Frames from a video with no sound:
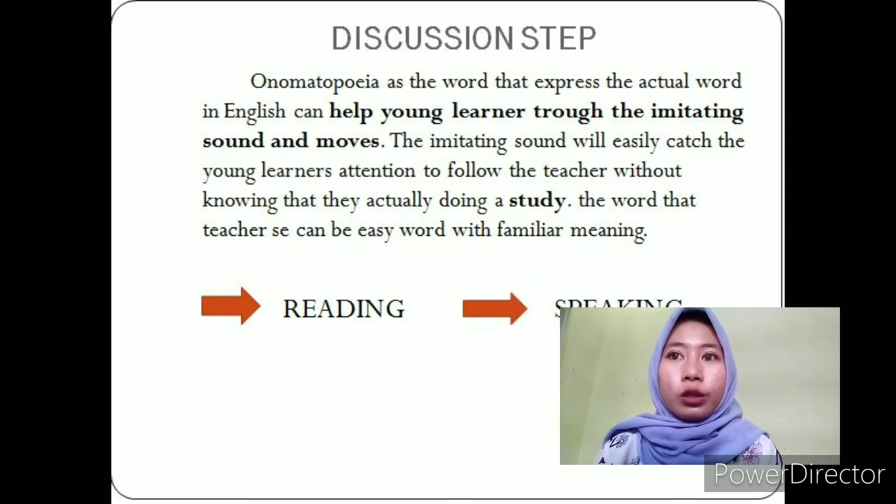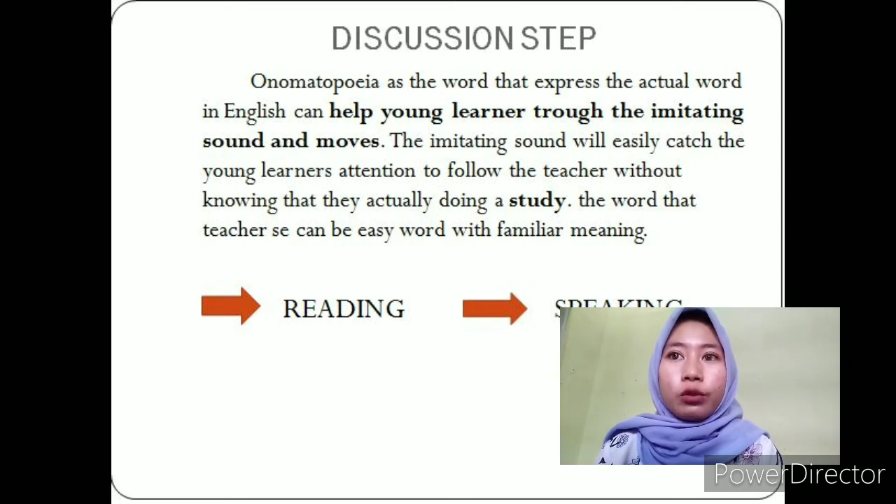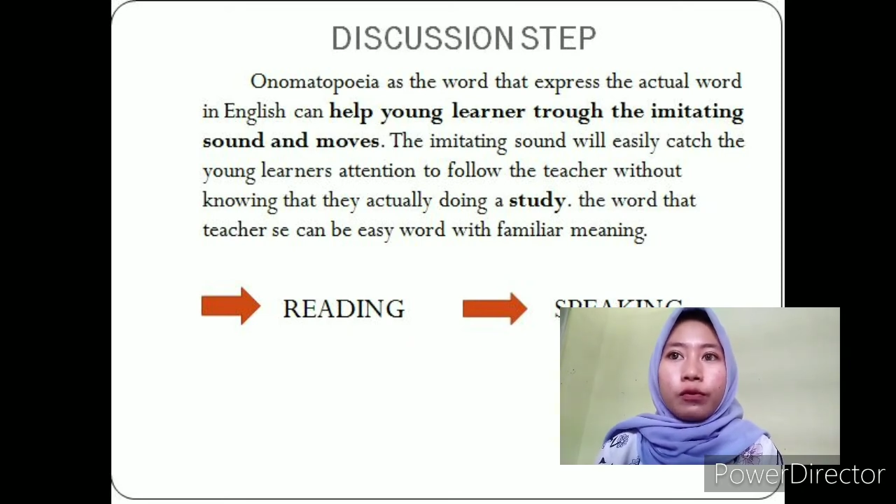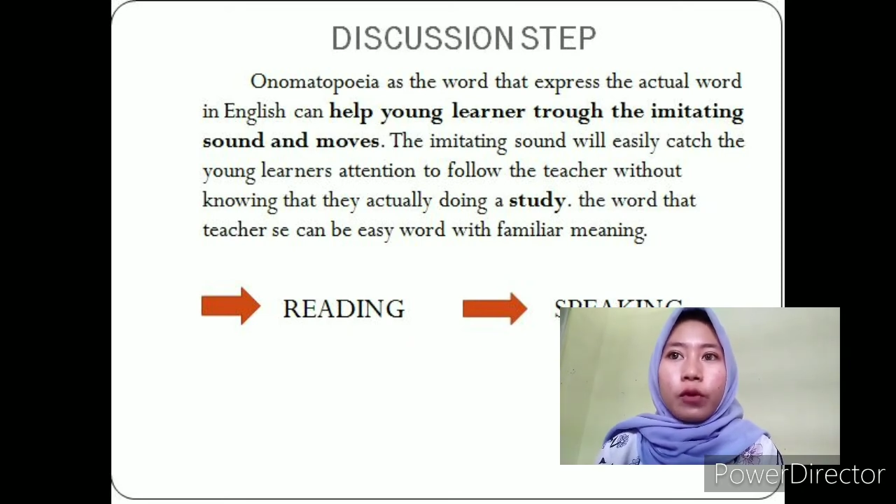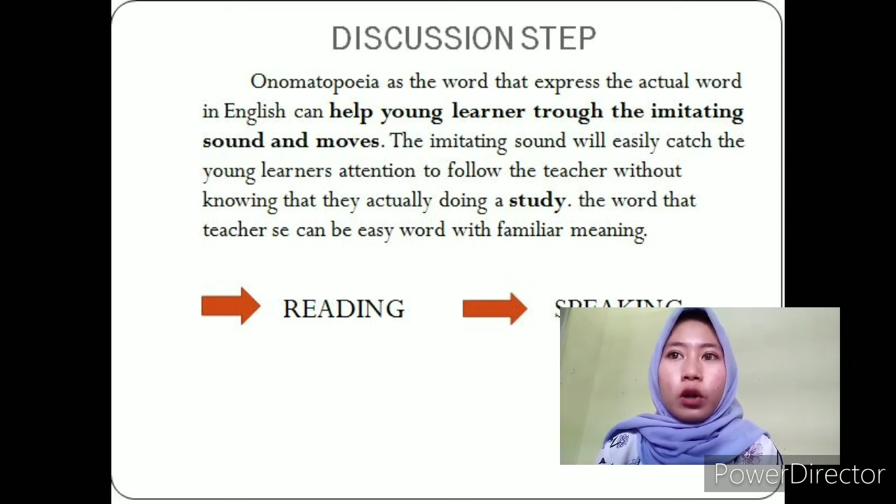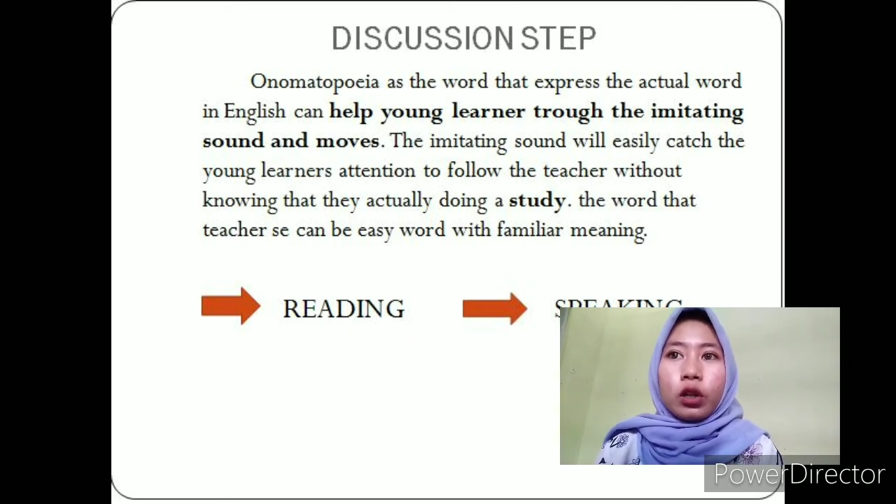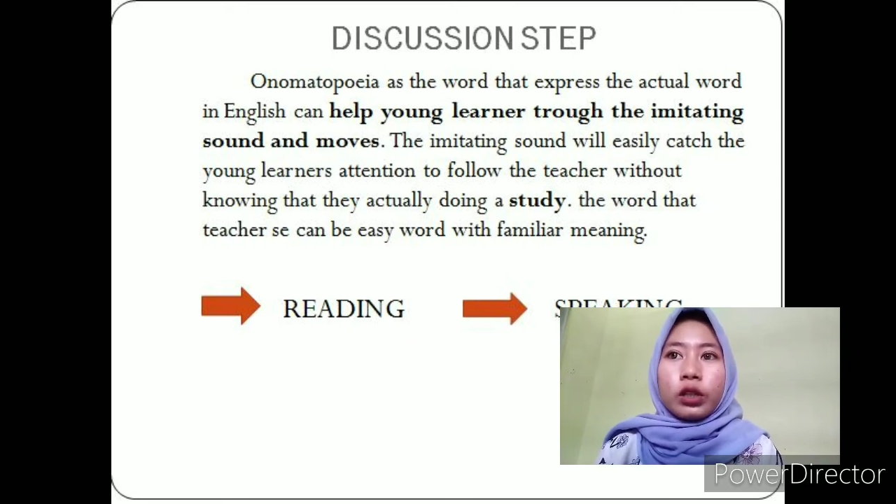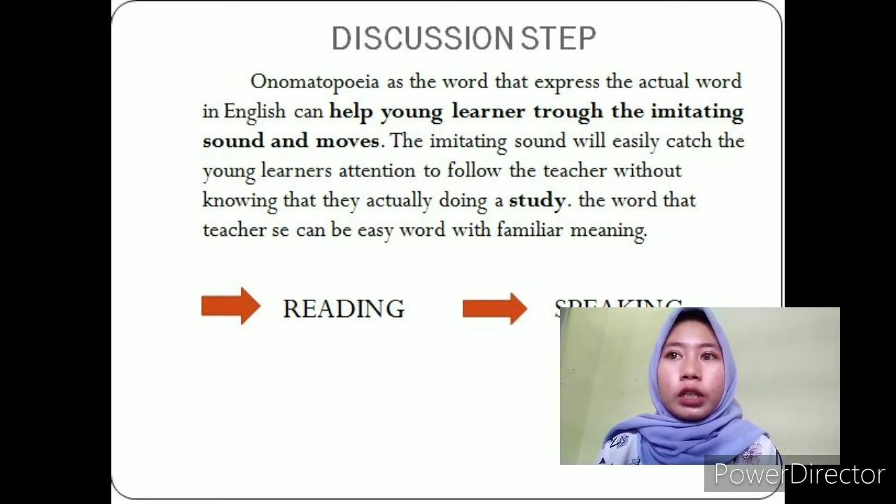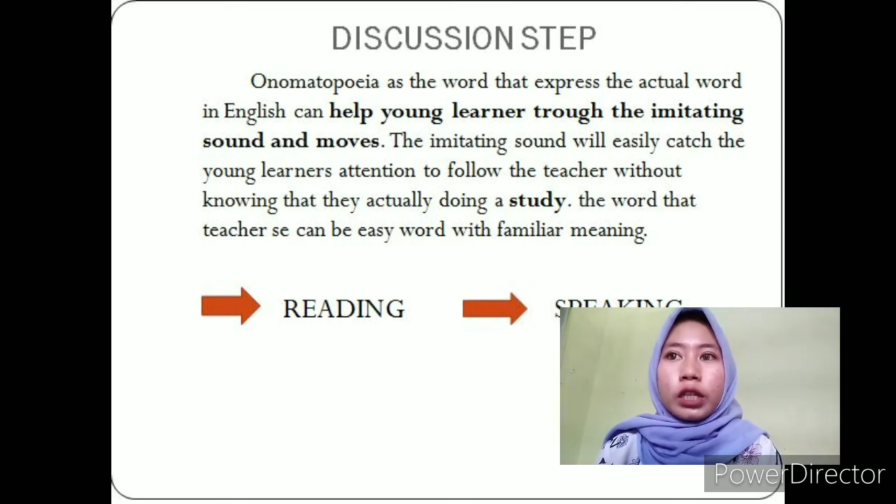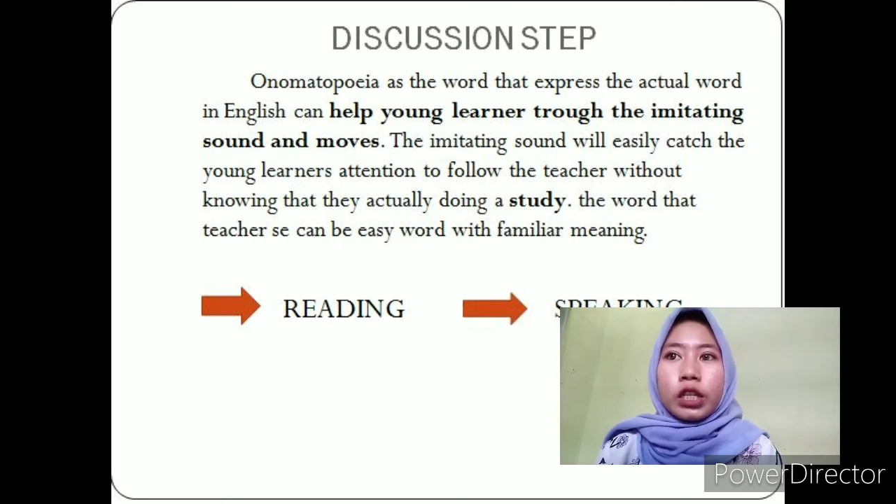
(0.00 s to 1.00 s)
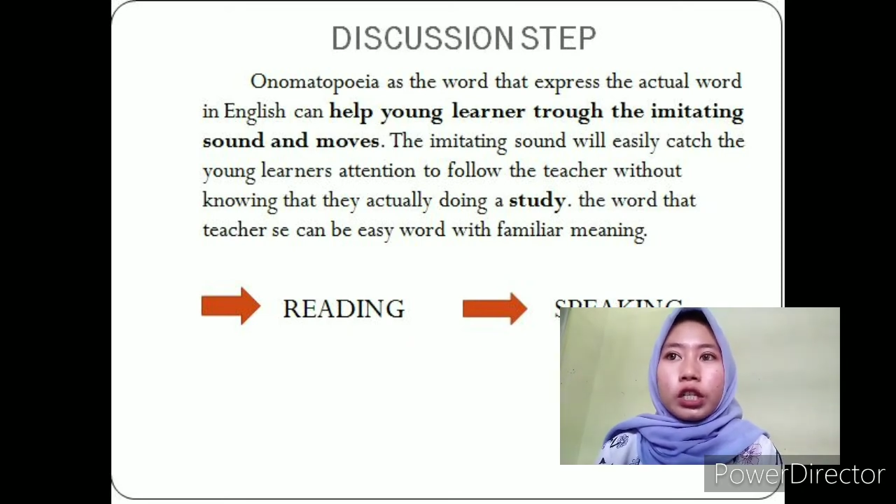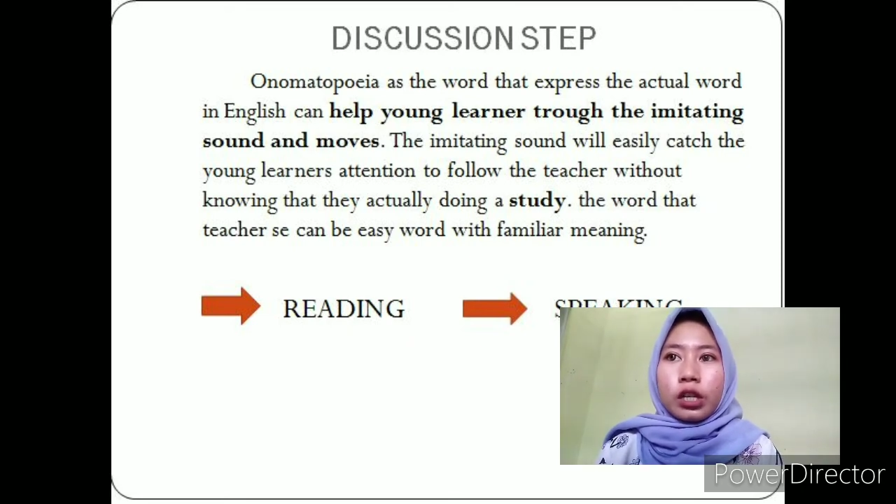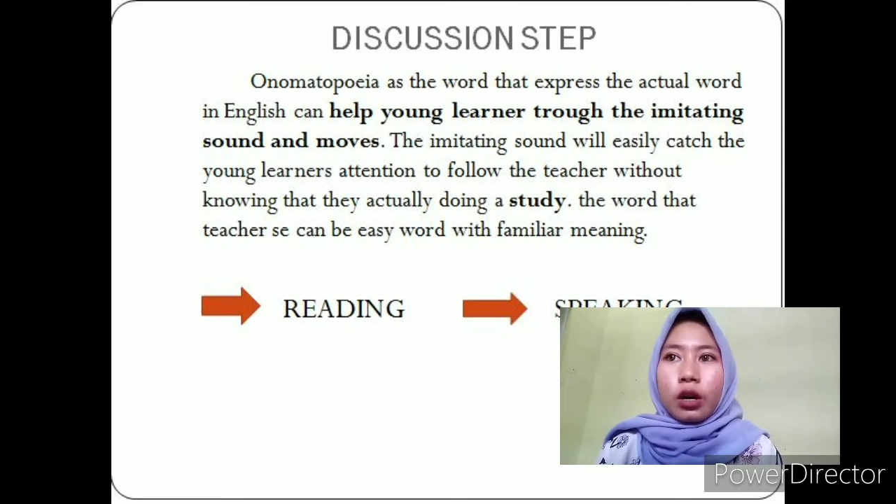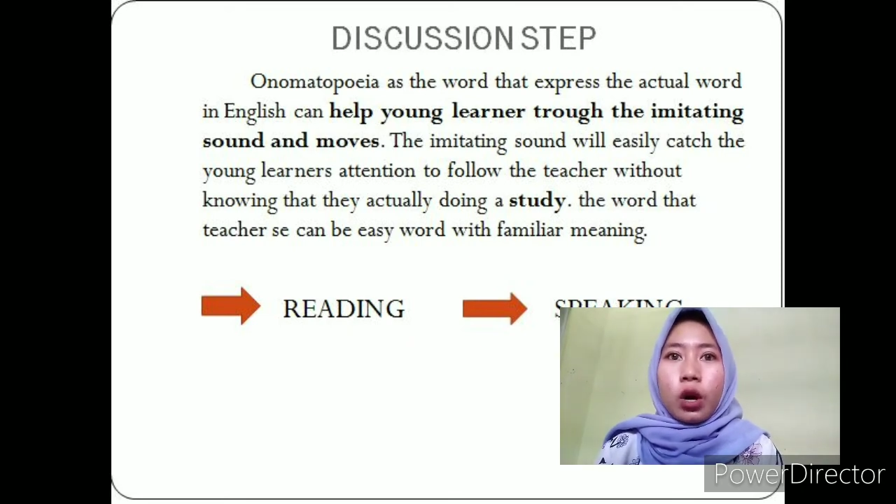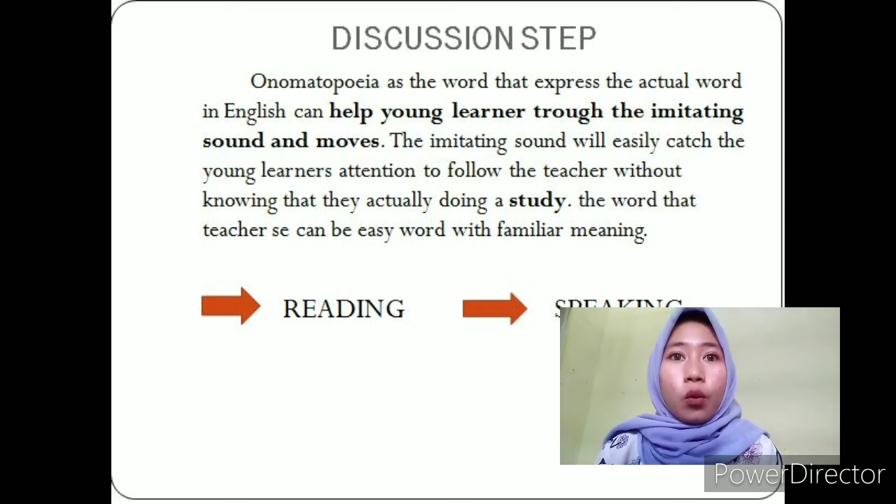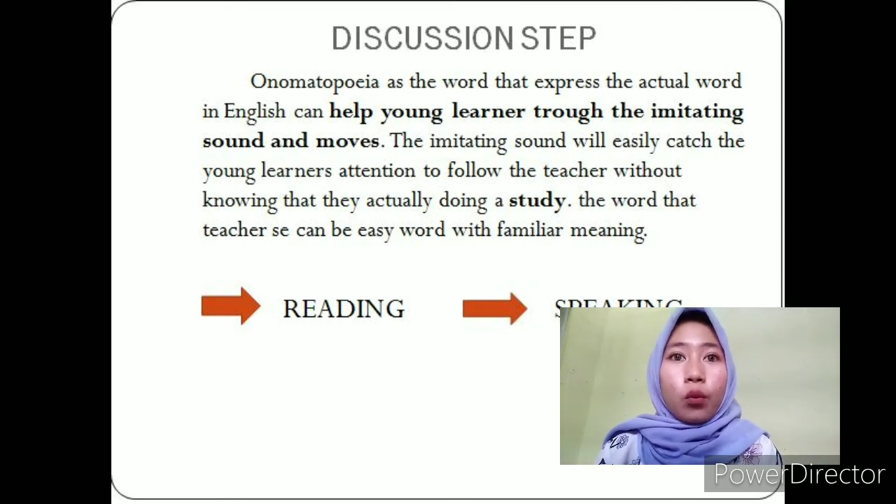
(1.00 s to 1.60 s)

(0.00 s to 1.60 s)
to follow the teacher